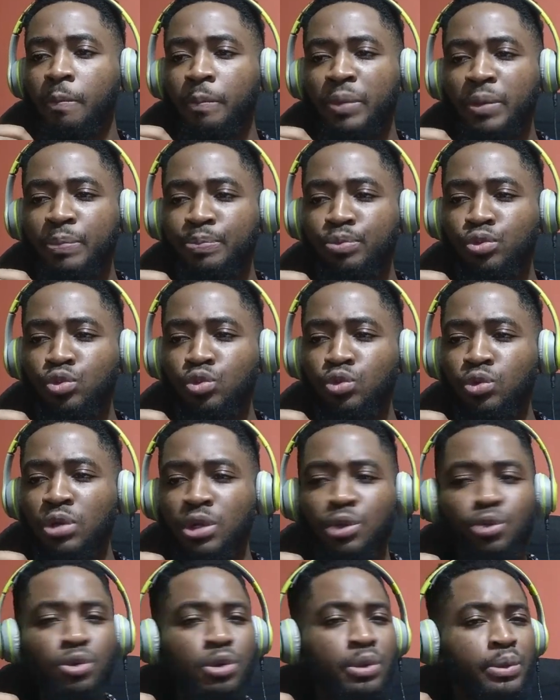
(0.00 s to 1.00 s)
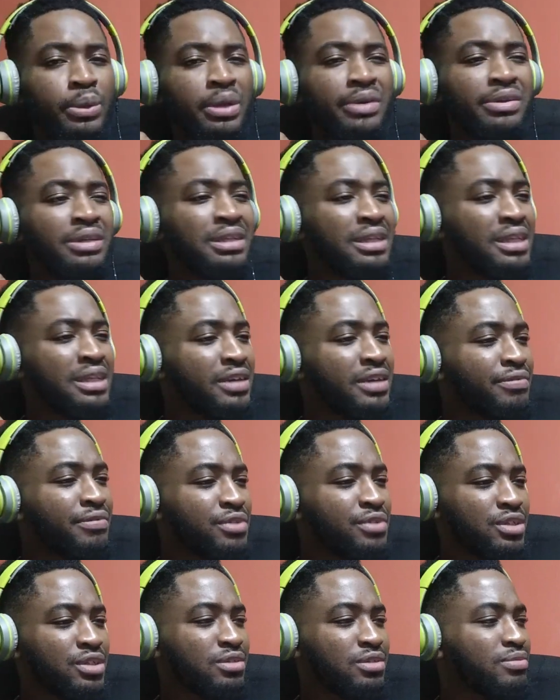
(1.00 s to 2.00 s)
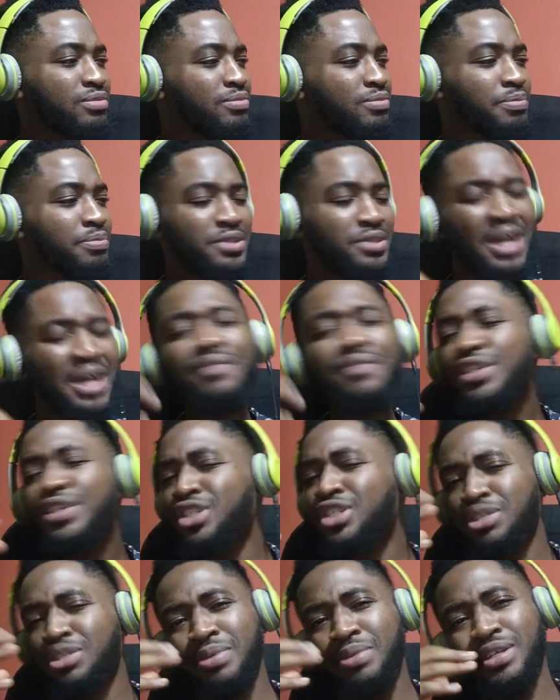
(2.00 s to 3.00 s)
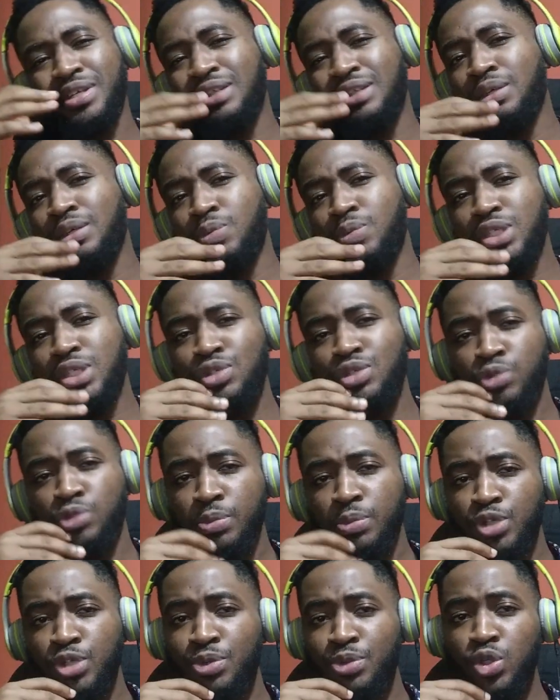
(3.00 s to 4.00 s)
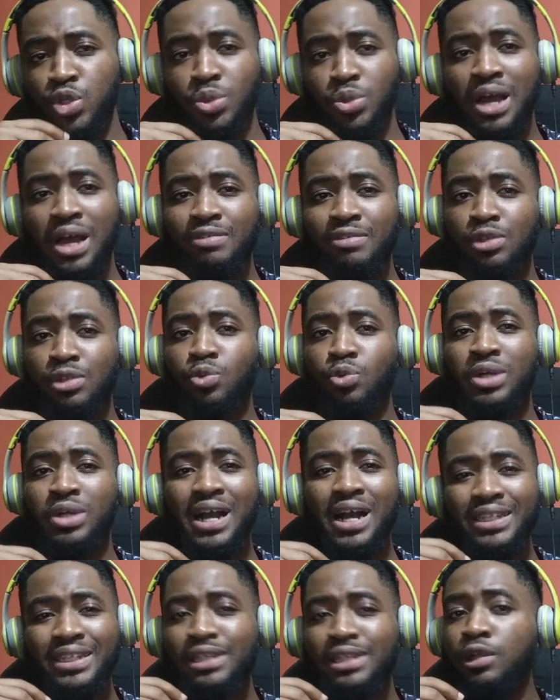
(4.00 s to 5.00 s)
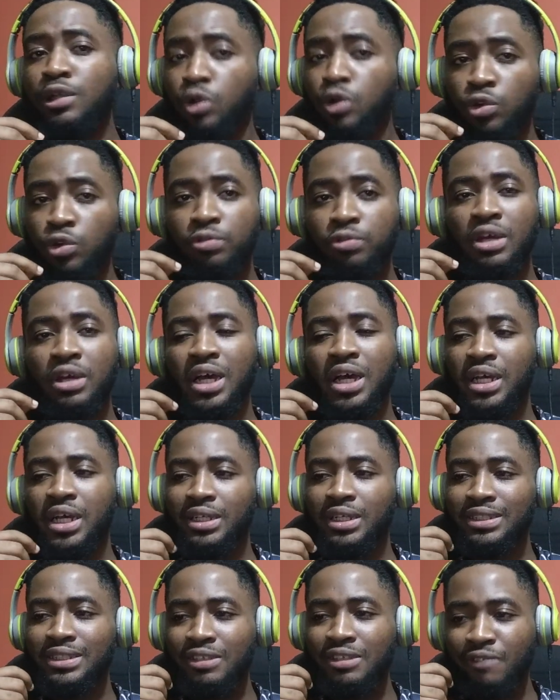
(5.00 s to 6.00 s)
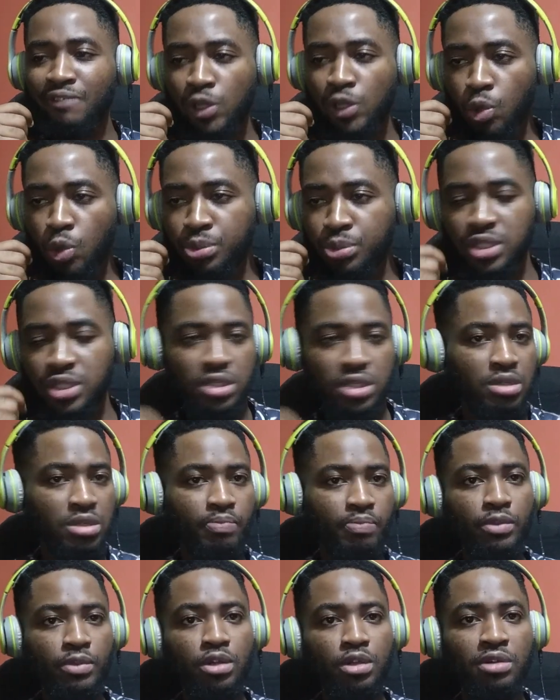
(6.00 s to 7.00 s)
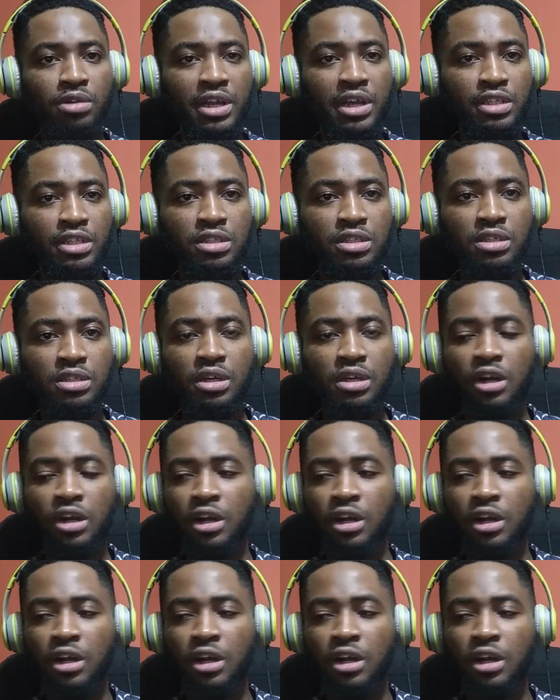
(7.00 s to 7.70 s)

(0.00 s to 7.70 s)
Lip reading: people were wearing leaves, savages basically, which is rubbish, because we had a lot of developed, right,